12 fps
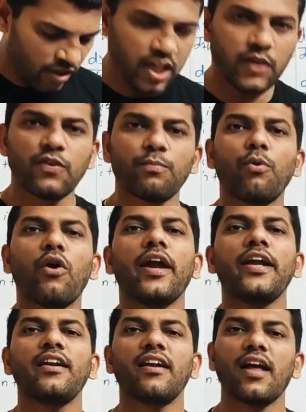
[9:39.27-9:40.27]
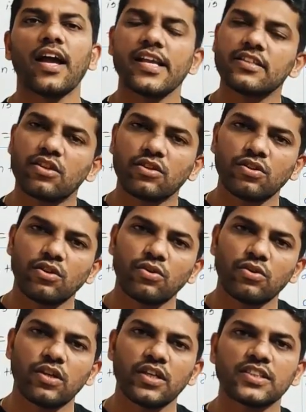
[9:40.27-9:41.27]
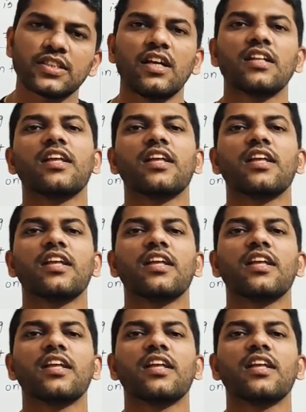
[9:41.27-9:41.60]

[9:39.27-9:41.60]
If a point lies on the locus,